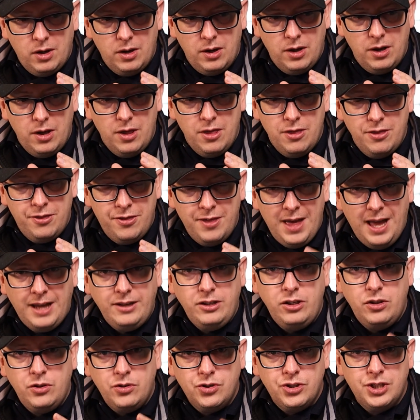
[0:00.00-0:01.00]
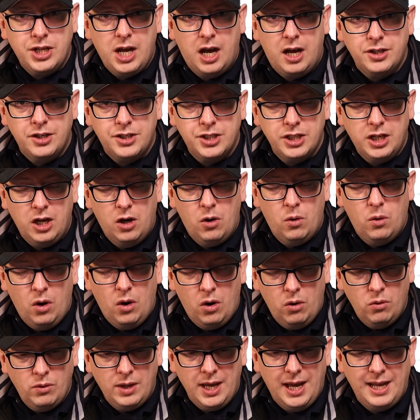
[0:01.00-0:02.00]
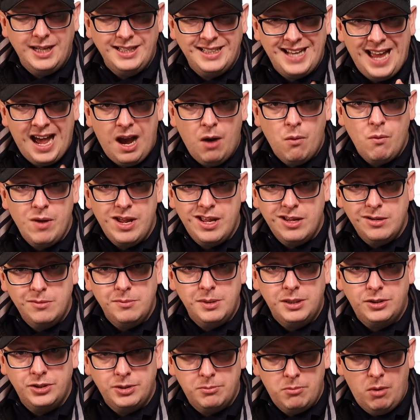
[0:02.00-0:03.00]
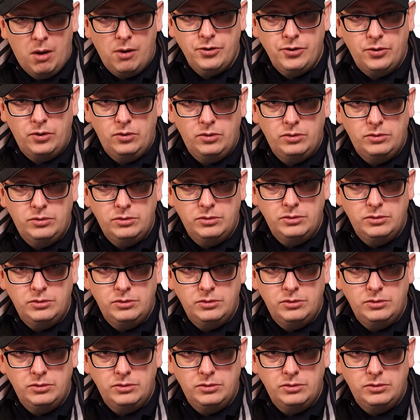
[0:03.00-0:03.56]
Then you start to go, okay, now we can build a model.